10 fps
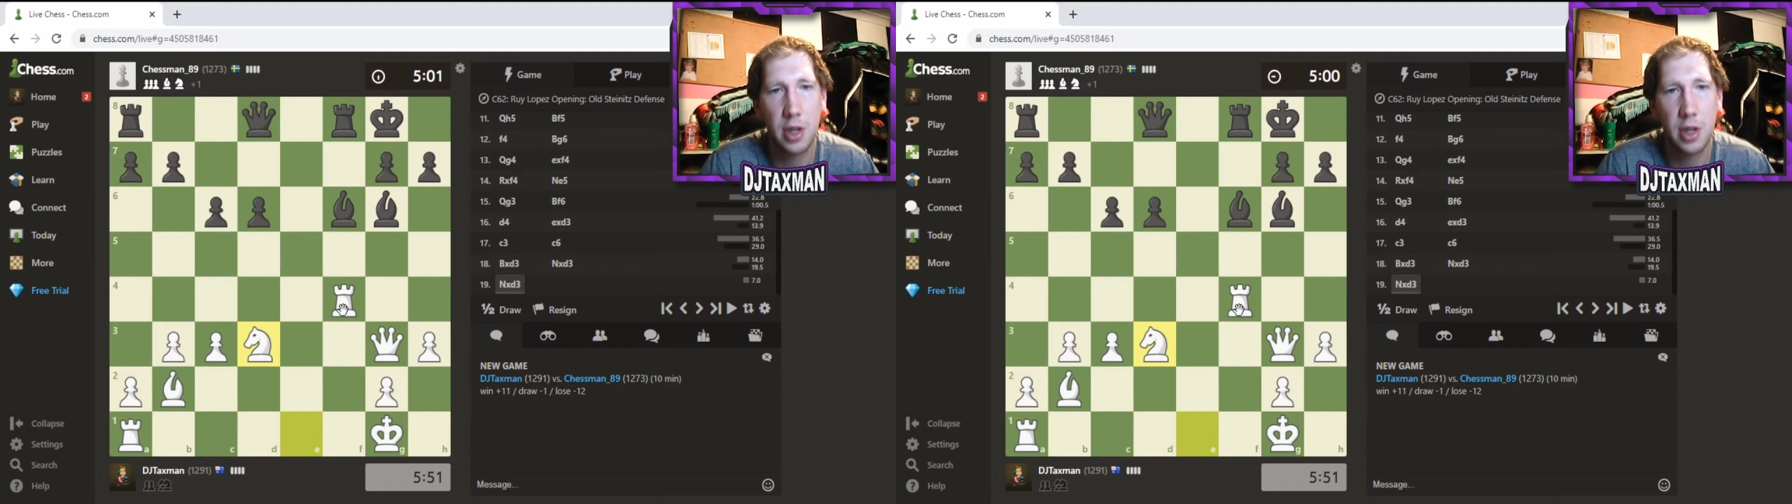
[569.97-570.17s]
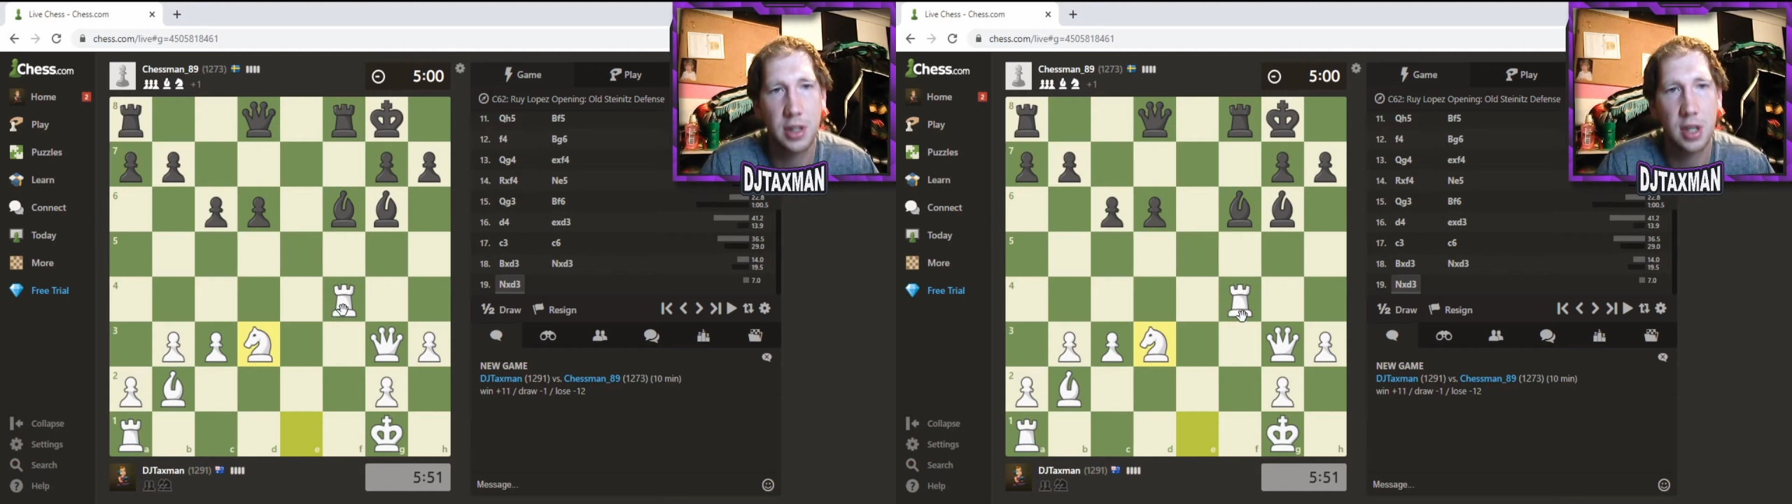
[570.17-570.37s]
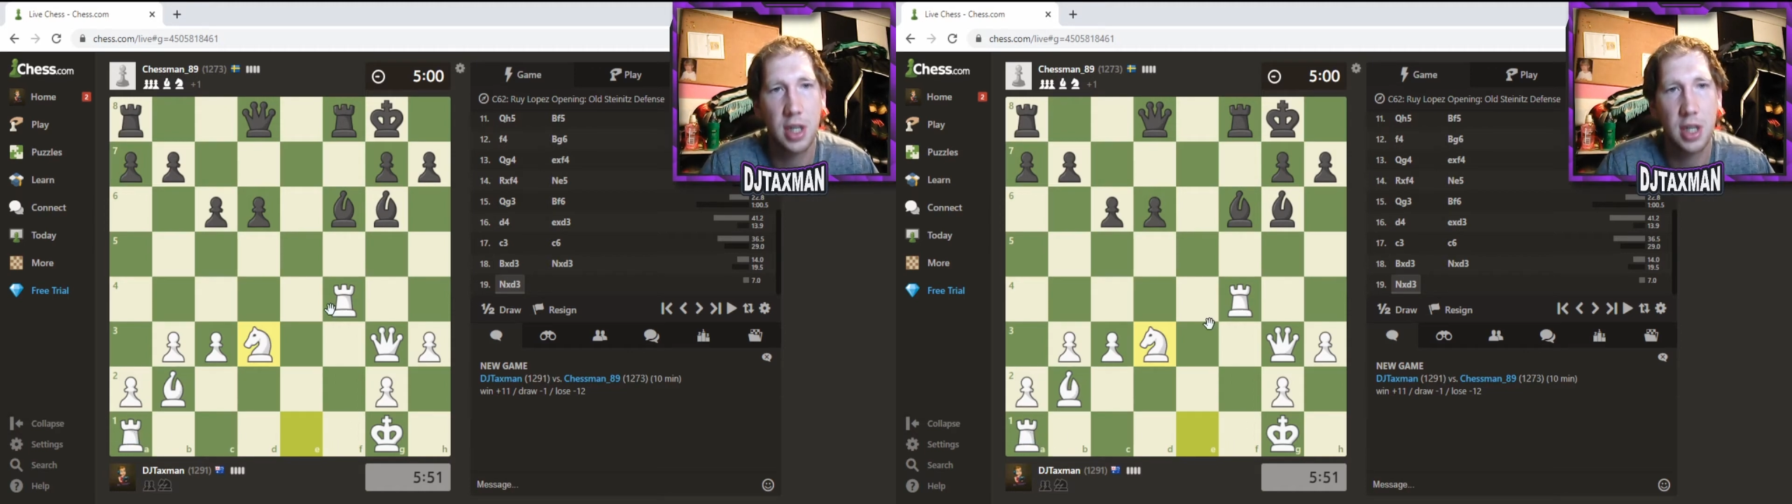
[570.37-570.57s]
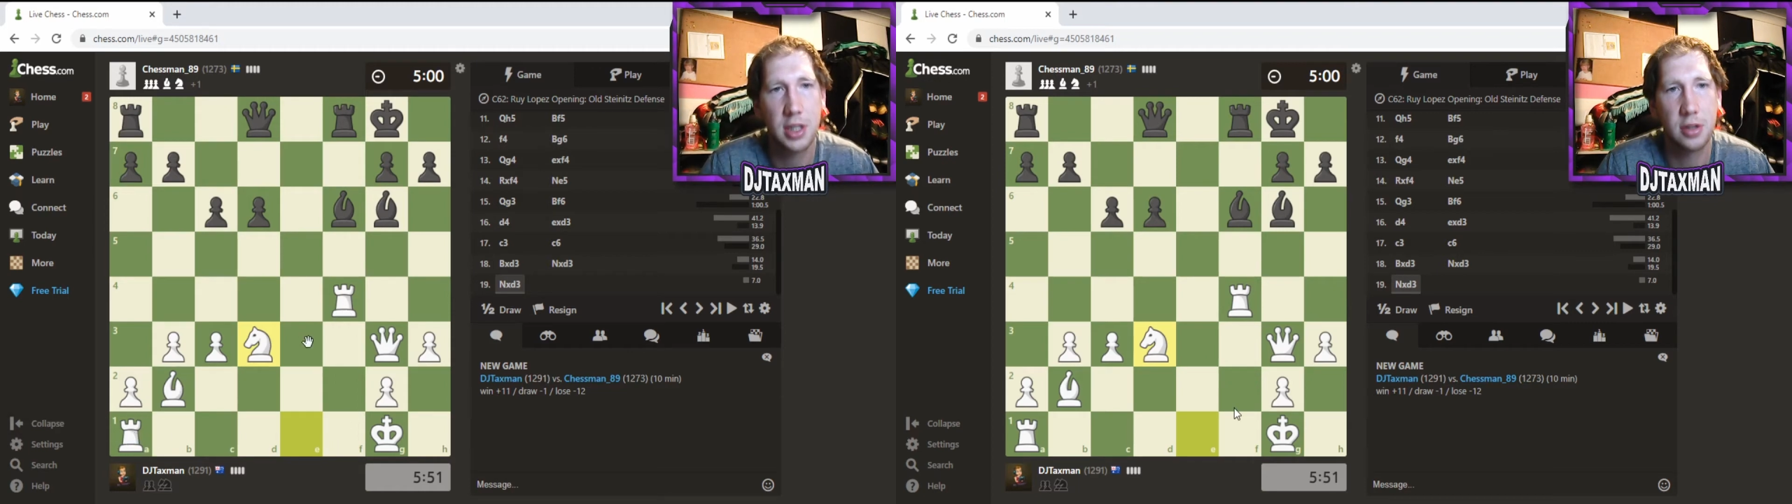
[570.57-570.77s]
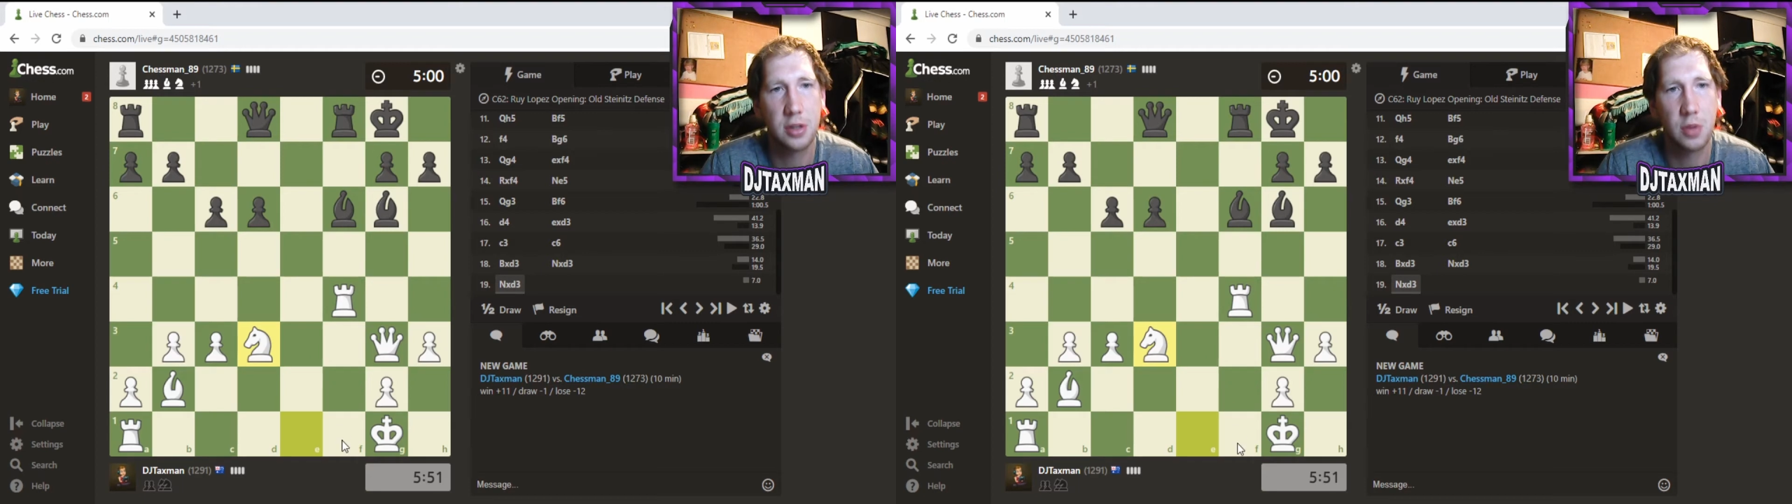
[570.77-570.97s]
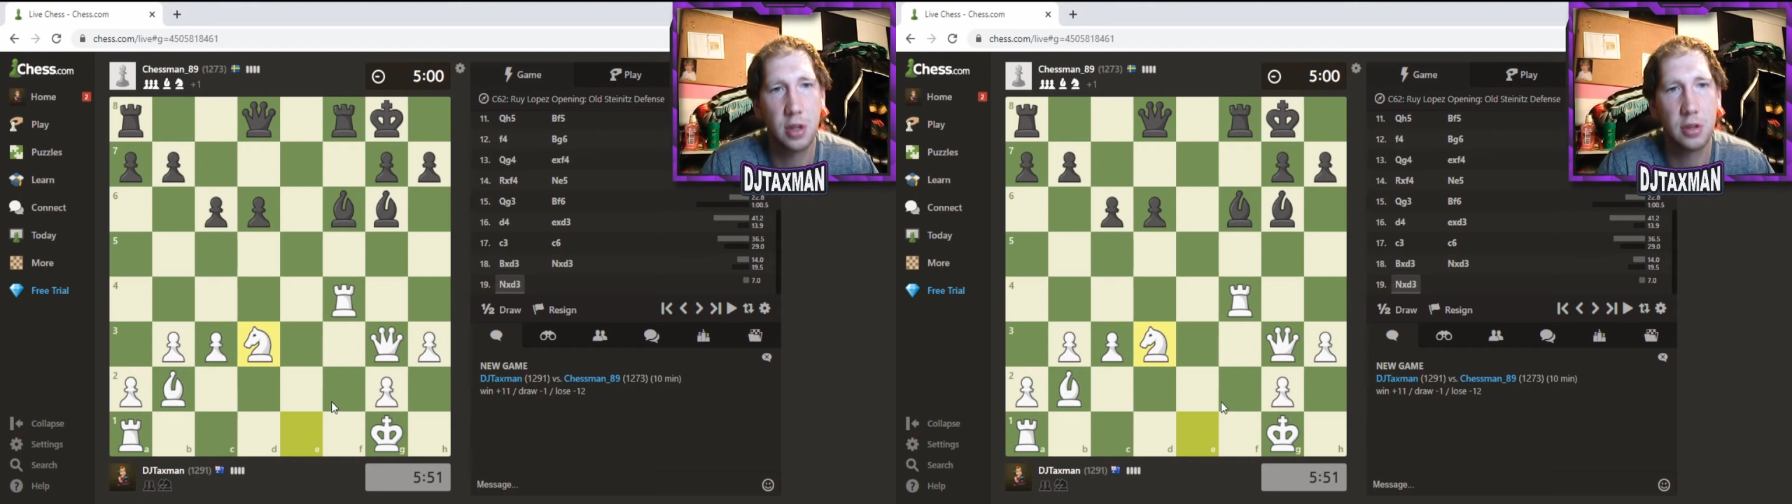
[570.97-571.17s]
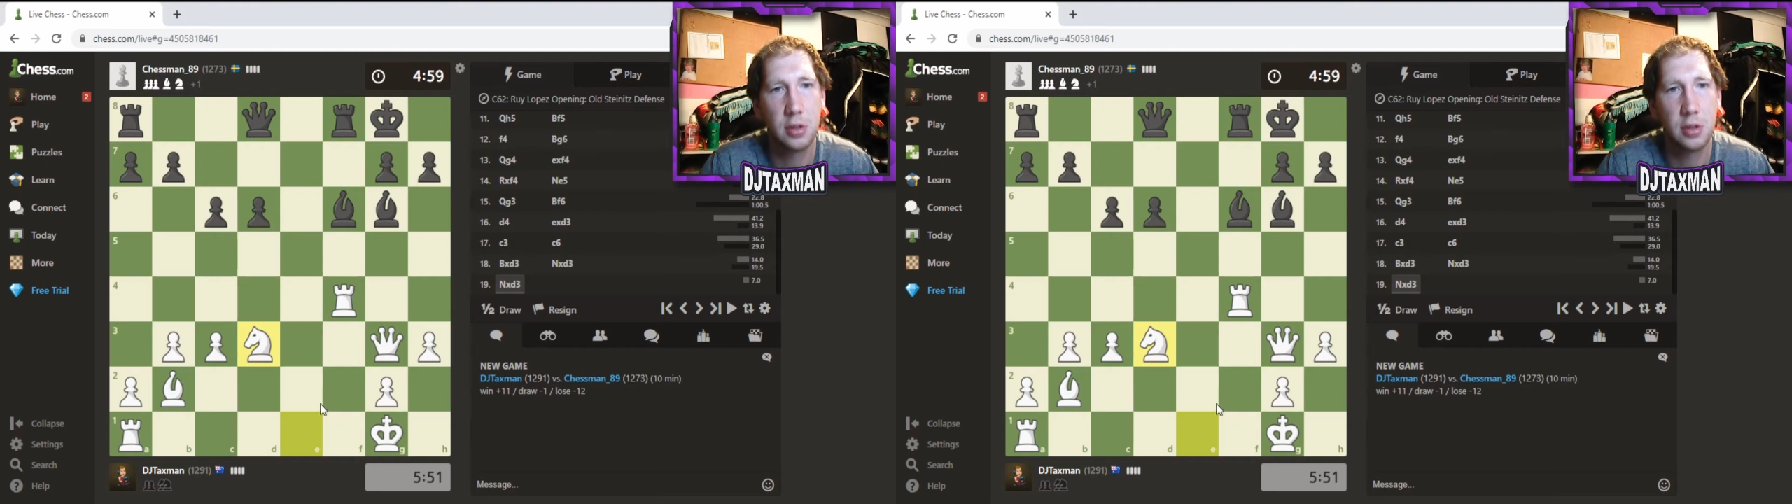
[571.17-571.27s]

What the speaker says: this castle as well,